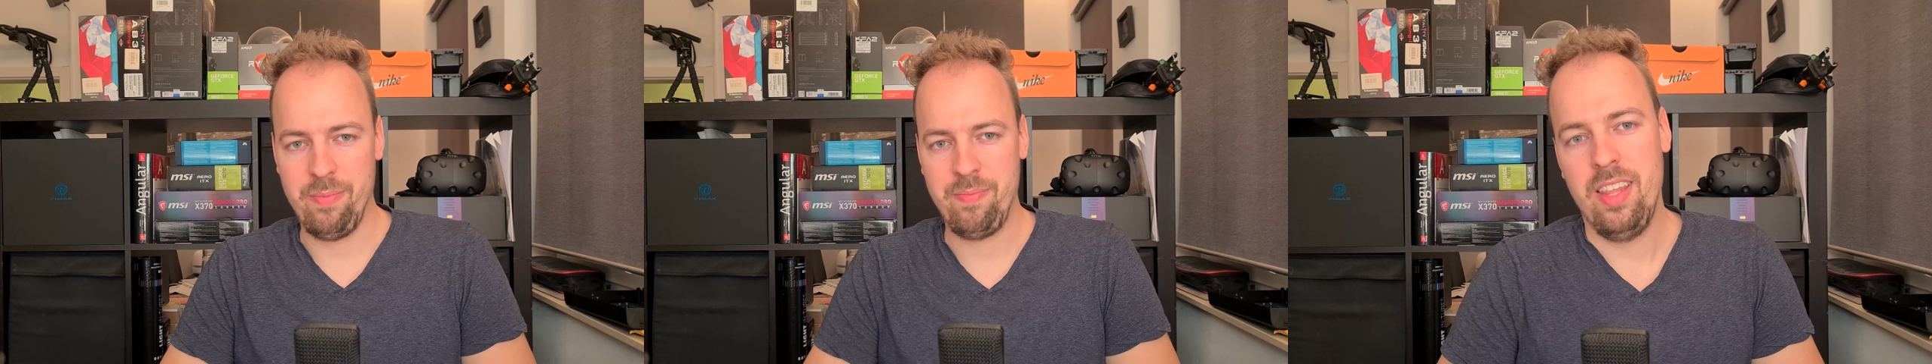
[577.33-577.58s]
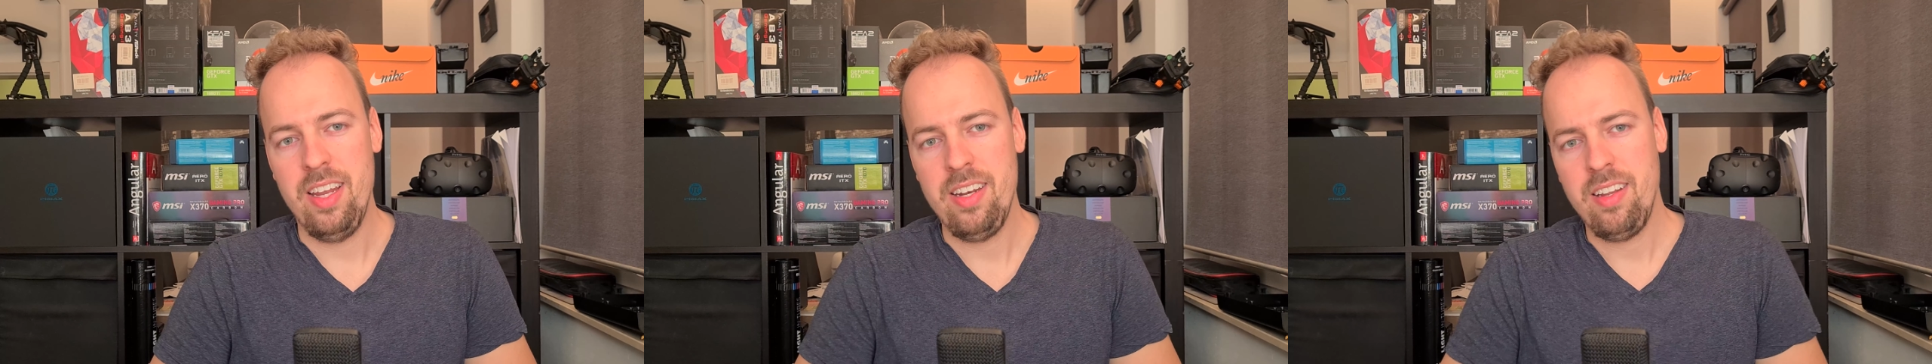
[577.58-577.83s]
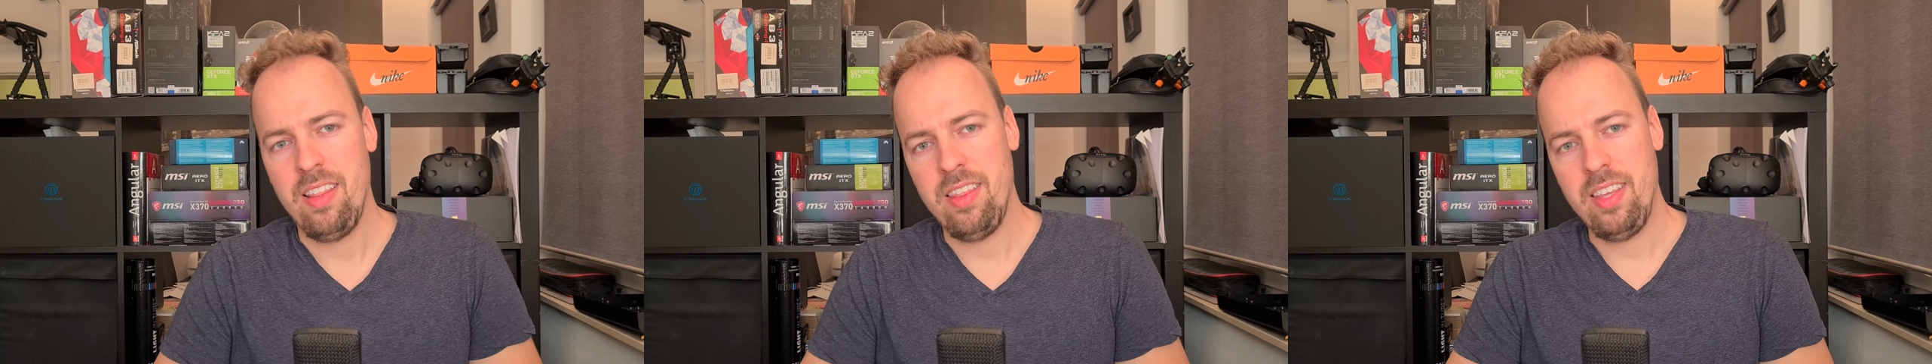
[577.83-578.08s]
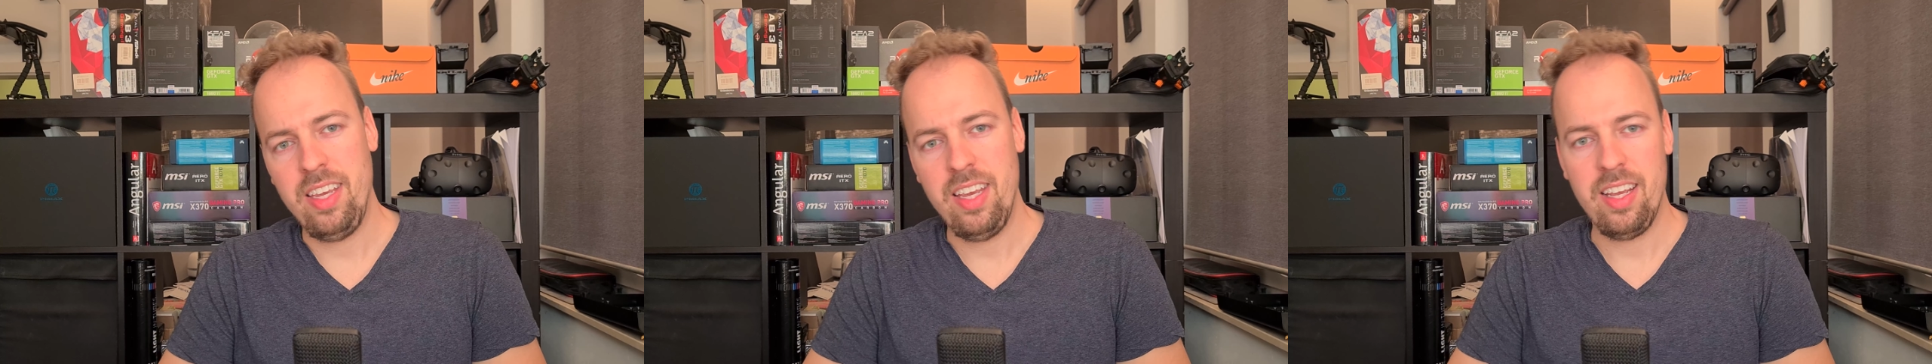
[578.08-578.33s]
Then
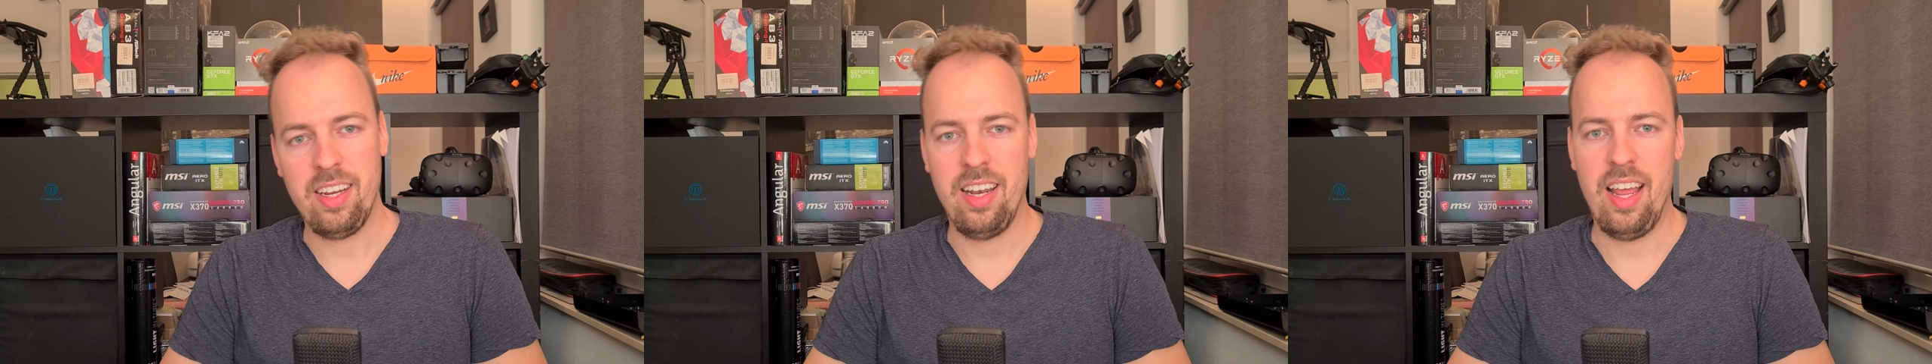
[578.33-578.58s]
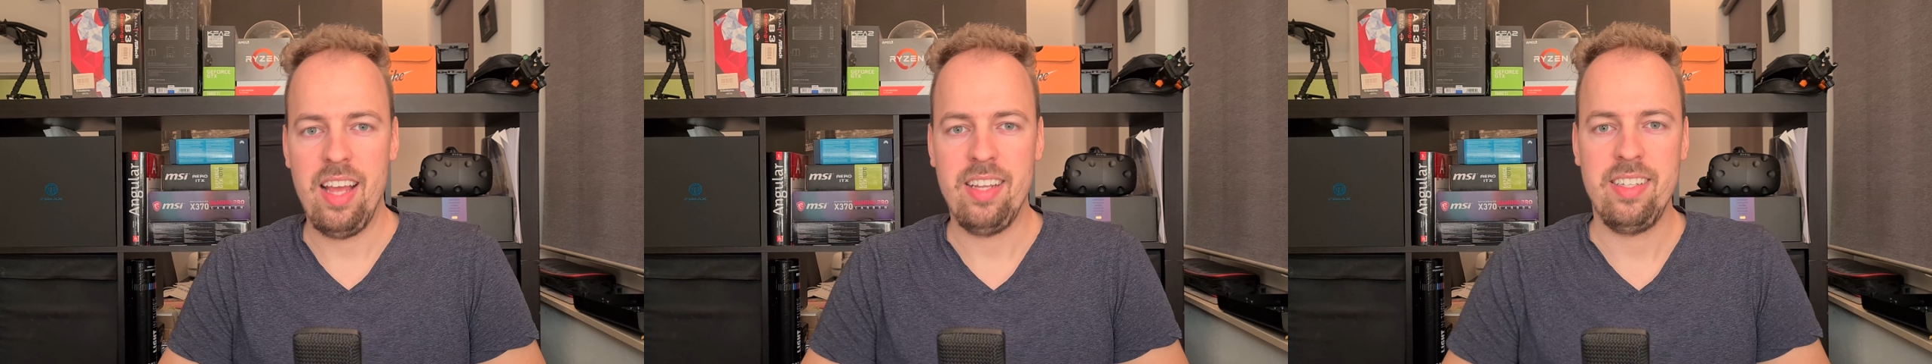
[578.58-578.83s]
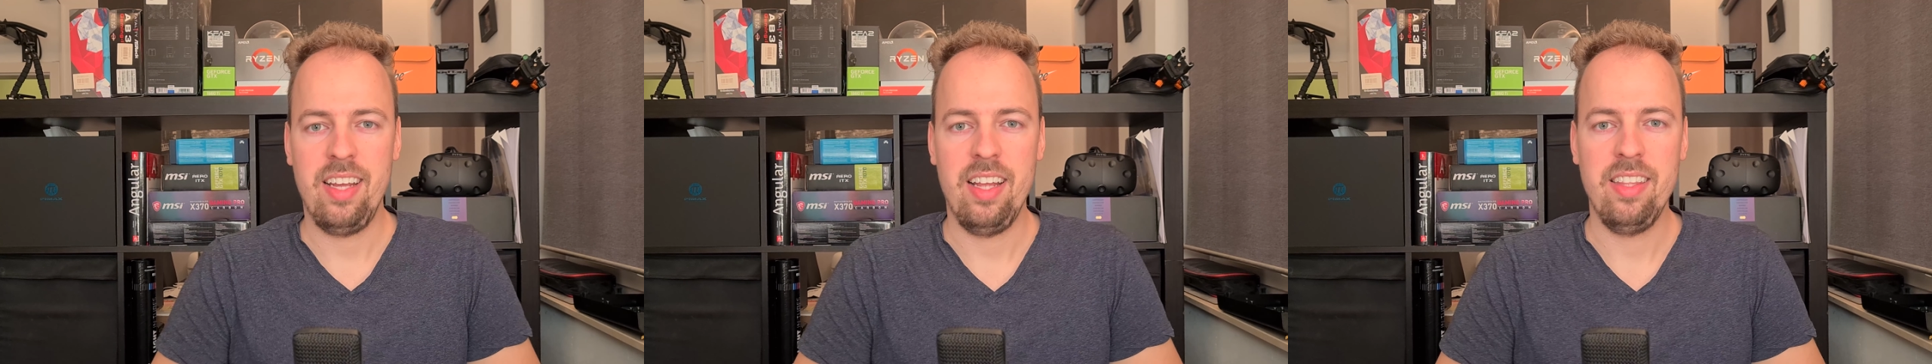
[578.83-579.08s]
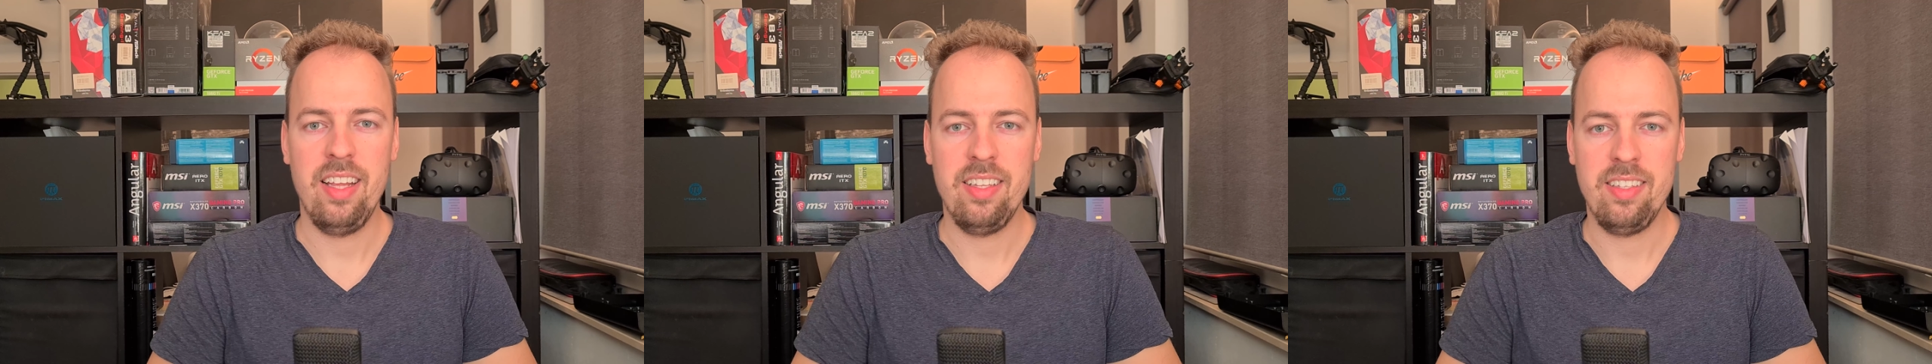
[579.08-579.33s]
the glass
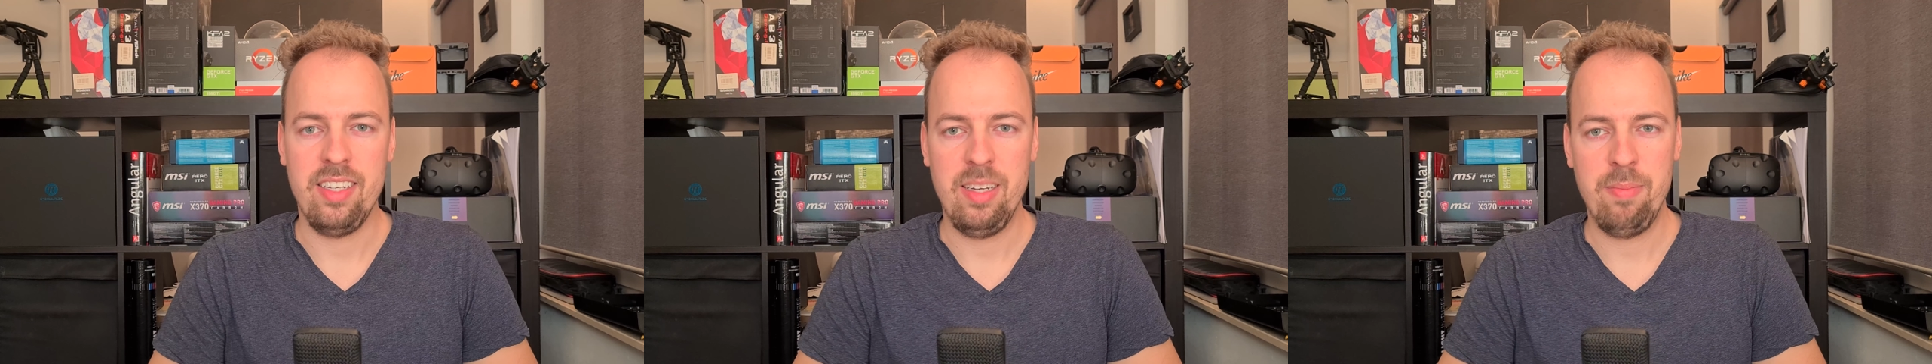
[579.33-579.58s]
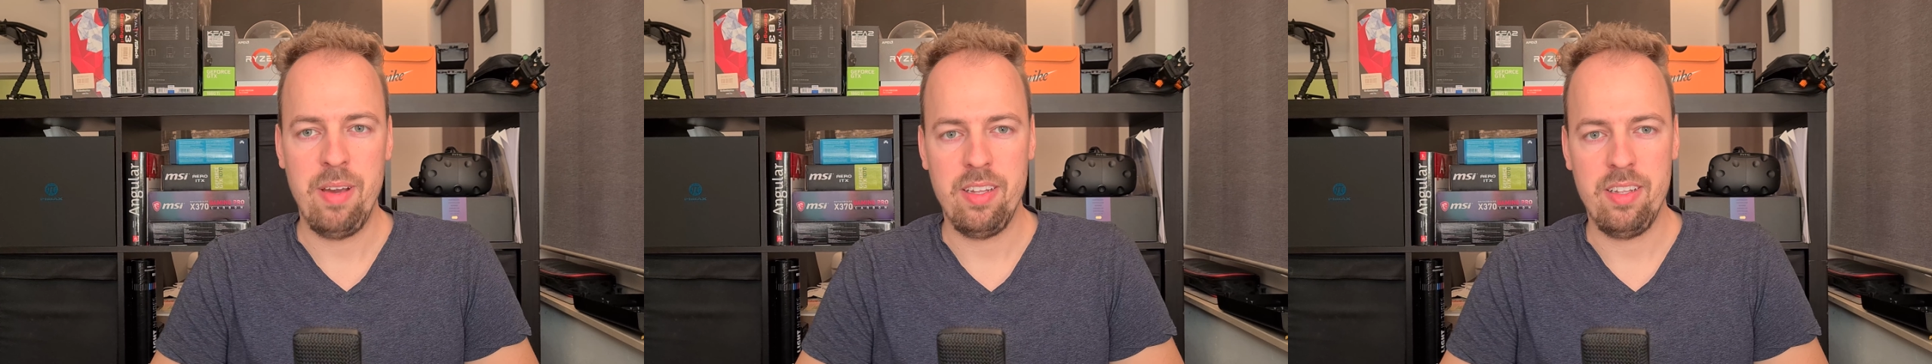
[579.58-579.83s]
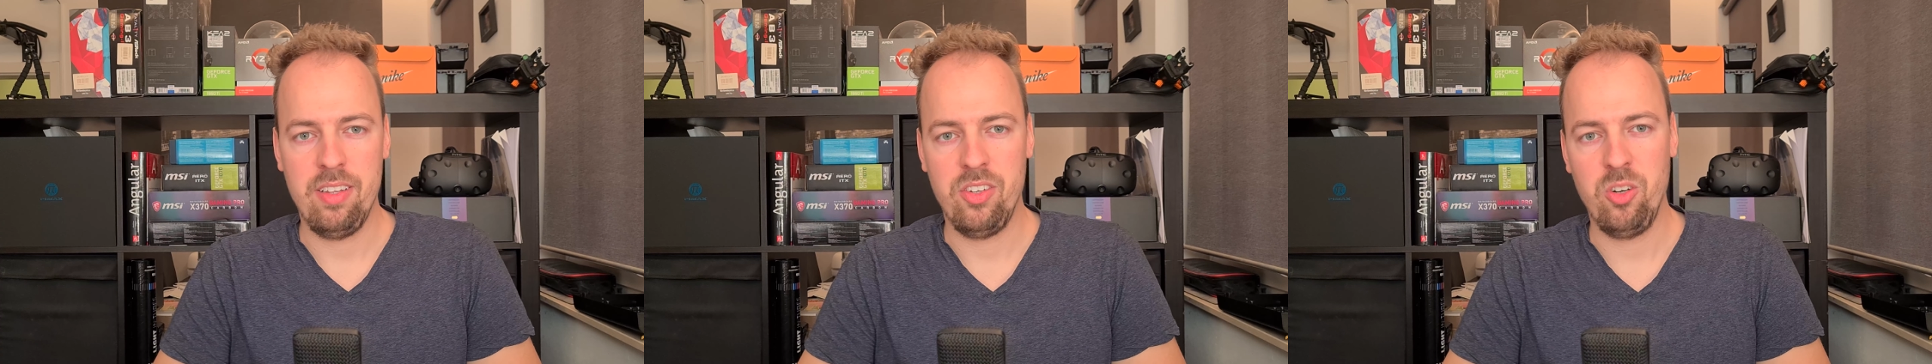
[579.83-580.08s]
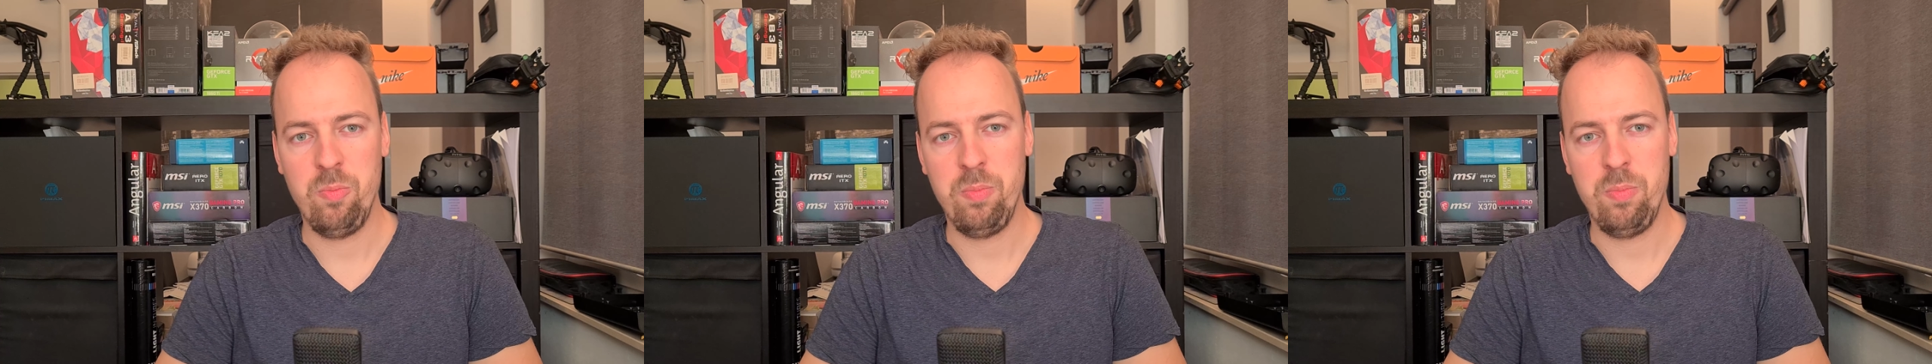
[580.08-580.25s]
and L C D panel should